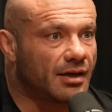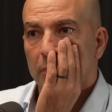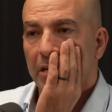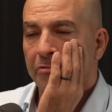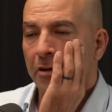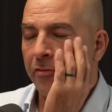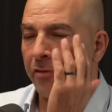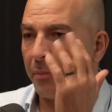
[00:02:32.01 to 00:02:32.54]

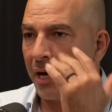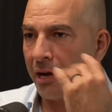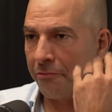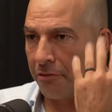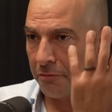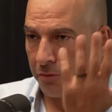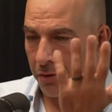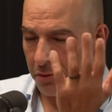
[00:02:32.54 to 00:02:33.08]
F F M I,
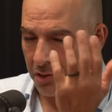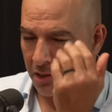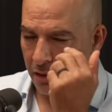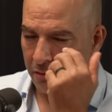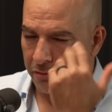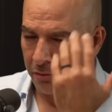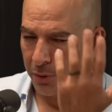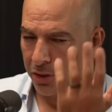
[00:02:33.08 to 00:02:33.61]
for folks
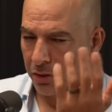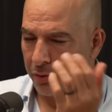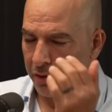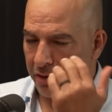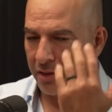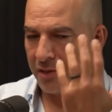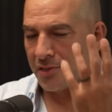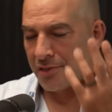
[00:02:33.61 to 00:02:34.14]
not familiar
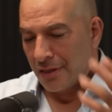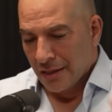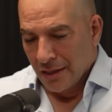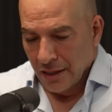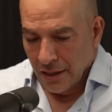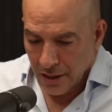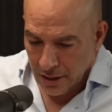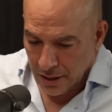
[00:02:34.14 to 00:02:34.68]
with it, is
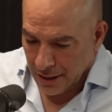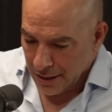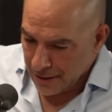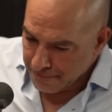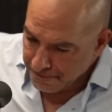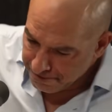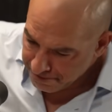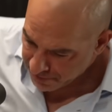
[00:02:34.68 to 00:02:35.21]

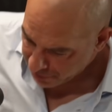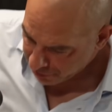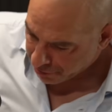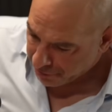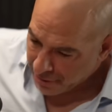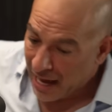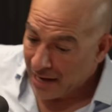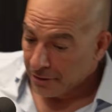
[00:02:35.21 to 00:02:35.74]
um,
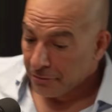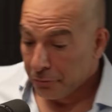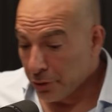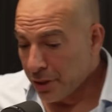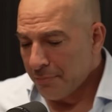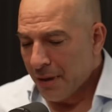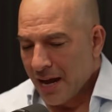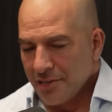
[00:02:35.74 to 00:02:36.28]

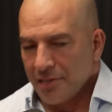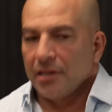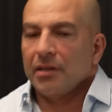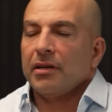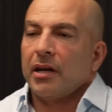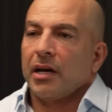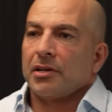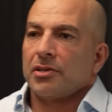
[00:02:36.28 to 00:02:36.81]
fat-free mass
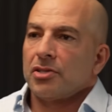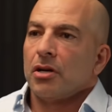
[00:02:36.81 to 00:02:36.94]
index.